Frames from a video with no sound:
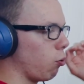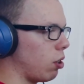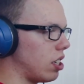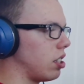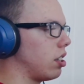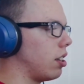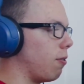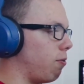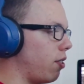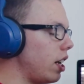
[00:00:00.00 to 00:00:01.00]
with
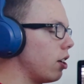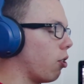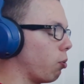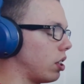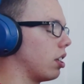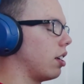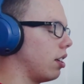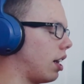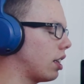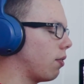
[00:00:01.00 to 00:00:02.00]
the video,
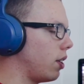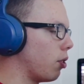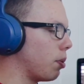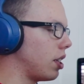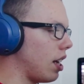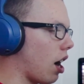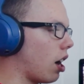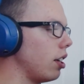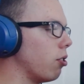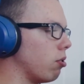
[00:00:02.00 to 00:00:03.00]
not the video, but the
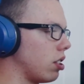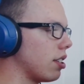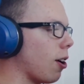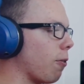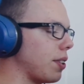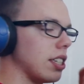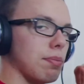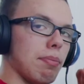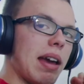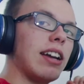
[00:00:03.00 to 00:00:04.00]
audio itself,
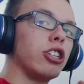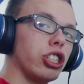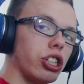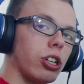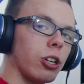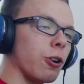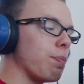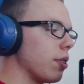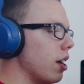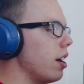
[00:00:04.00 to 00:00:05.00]
is make
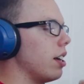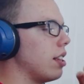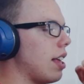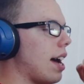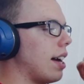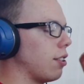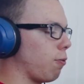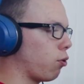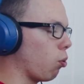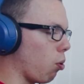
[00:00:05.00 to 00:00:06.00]
sure
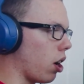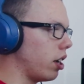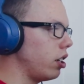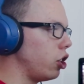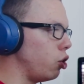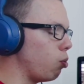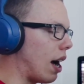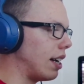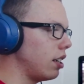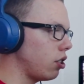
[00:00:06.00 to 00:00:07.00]
that, for one,
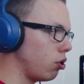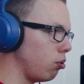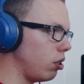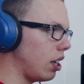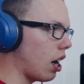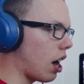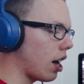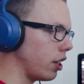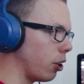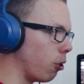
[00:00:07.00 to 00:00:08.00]
you edit to the
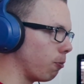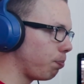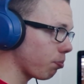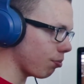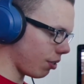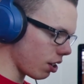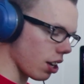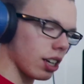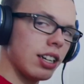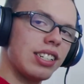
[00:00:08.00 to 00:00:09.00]
audio,
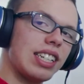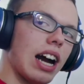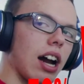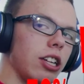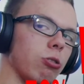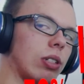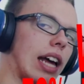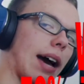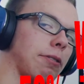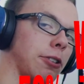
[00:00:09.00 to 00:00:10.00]
because the audio
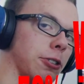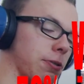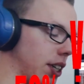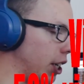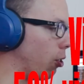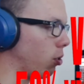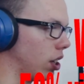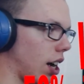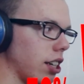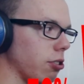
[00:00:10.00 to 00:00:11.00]
is half of your video.
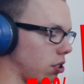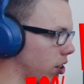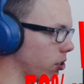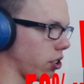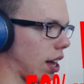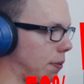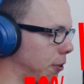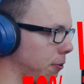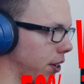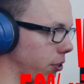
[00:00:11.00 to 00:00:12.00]
The audio is seriously
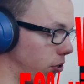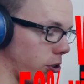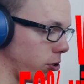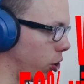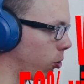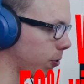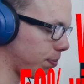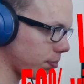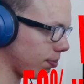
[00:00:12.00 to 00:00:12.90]
half of your video, no joke.